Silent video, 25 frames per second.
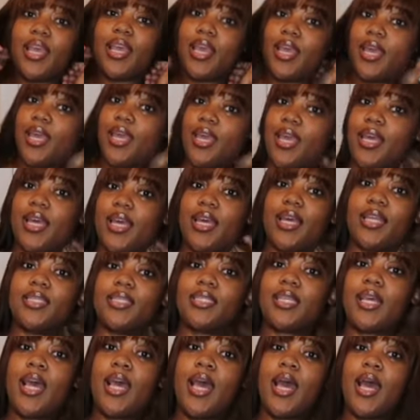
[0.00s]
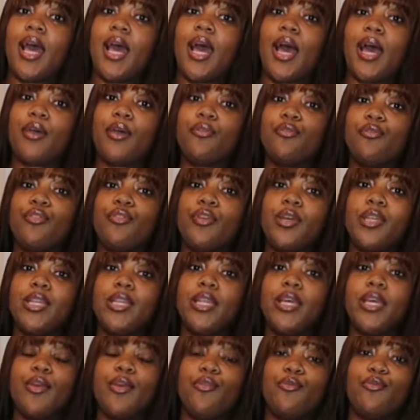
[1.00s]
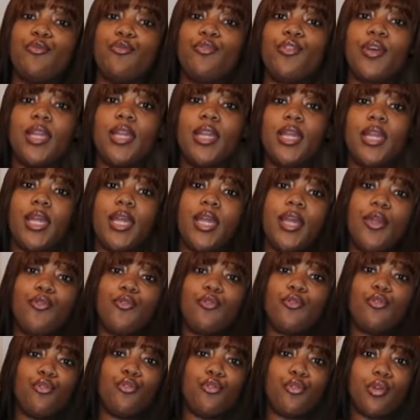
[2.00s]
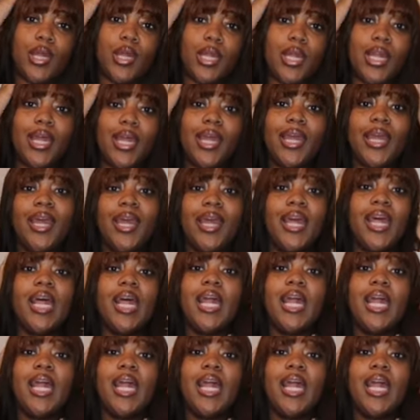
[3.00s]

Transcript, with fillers: And I really, really, really